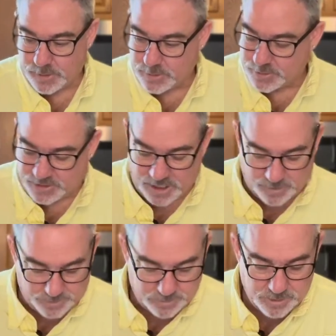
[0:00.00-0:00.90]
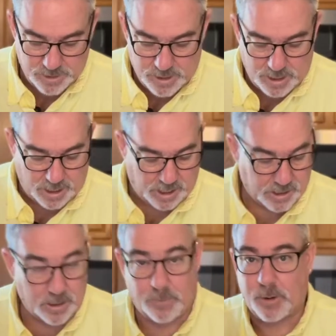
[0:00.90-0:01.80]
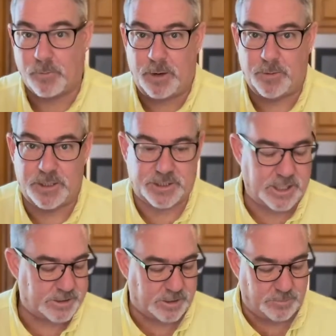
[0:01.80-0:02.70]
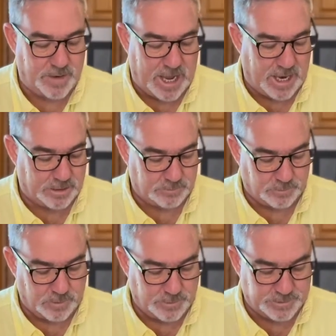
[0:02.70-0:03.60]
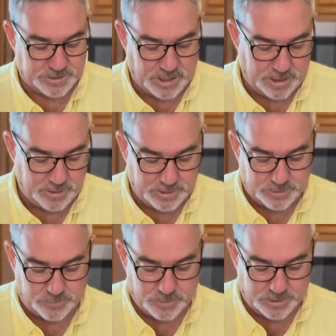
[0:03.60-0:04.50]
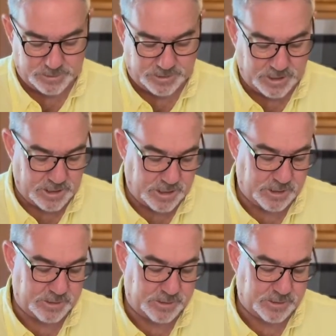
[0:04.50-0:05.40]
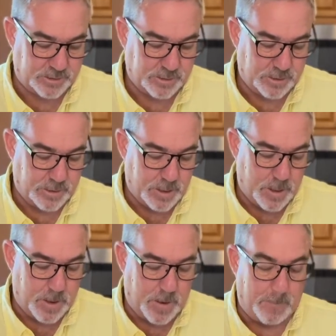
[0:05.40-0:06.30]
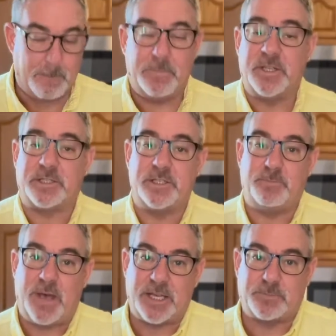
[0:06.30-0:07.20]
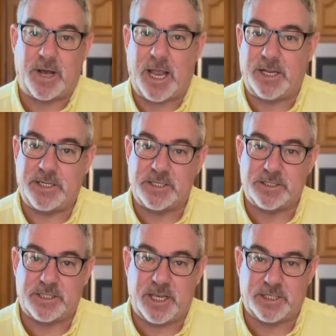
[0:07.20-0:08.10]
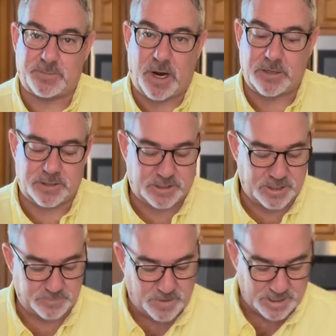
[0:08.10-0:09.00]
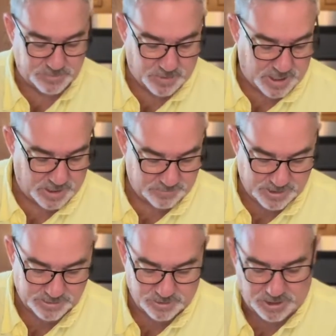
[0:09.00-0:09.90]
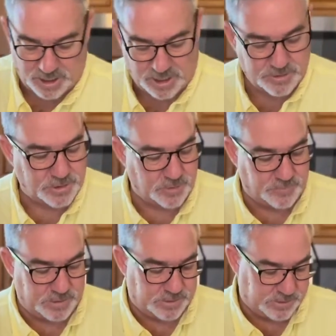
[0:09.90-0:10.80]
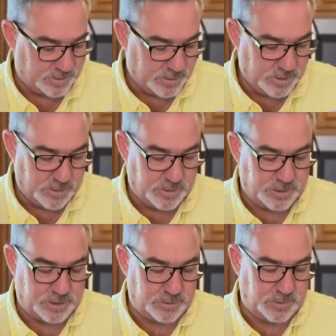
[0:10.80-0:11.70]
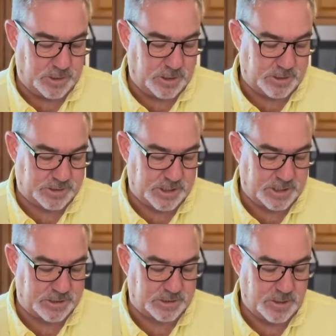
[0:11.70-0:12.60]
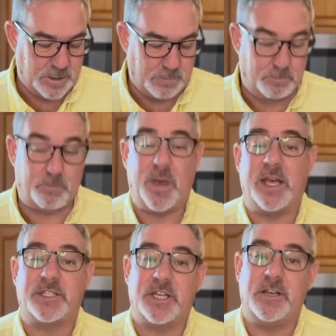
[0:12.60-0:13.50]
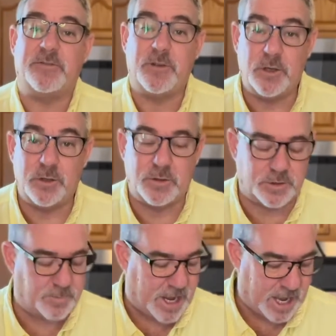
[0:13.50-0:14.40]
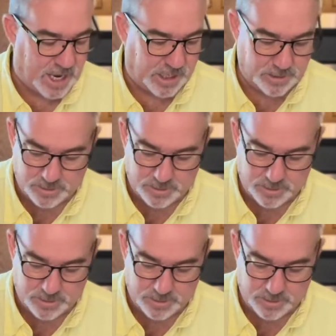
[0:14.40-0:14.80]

salmon, and I'm going to read what it says on the back, or on the side of this one. Says, this is Best Buy. It doesn't say expires, it says Best Buy. That's on the anchovies. The tuna says best if used by.